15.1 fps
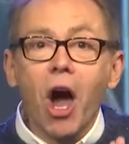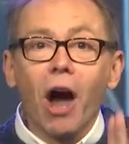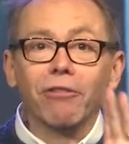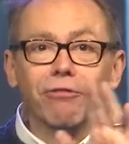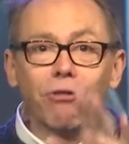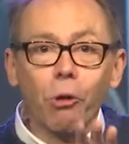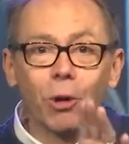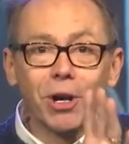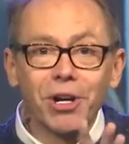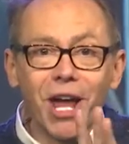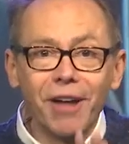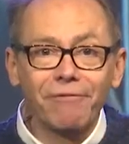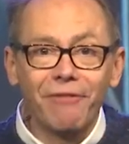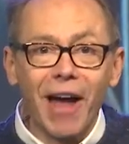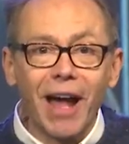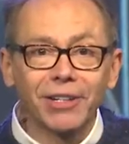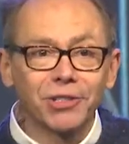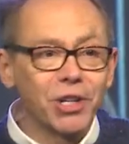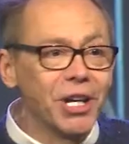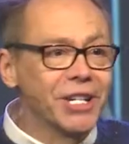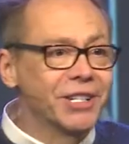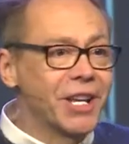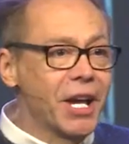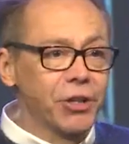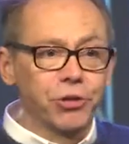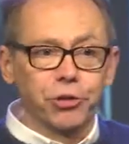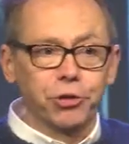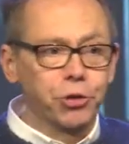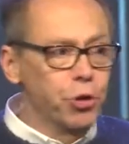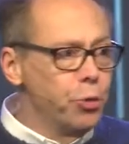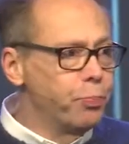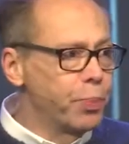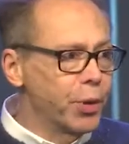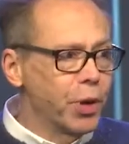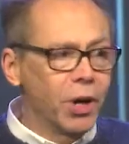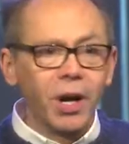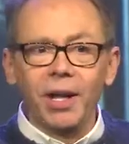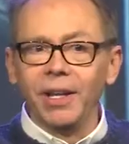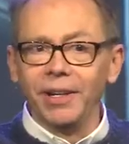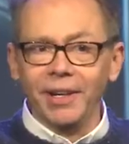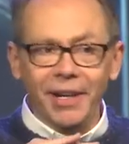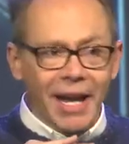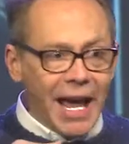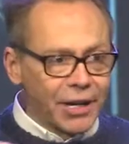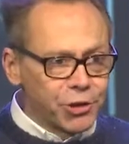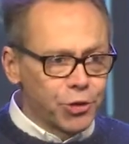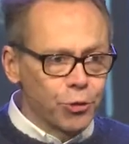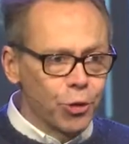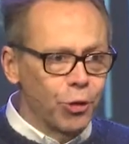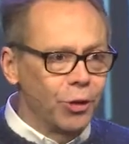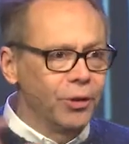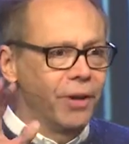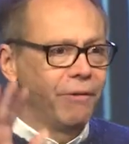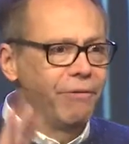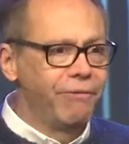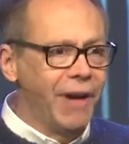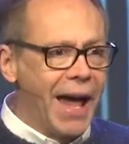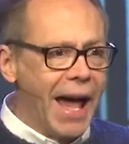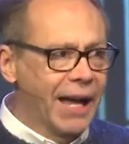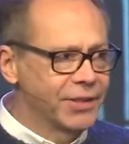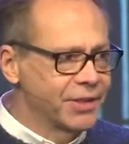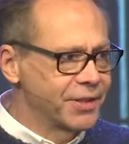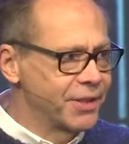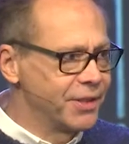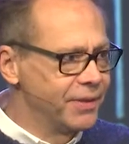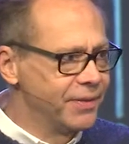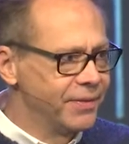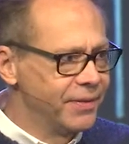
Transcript: a forty-day fast is a supernatural fast.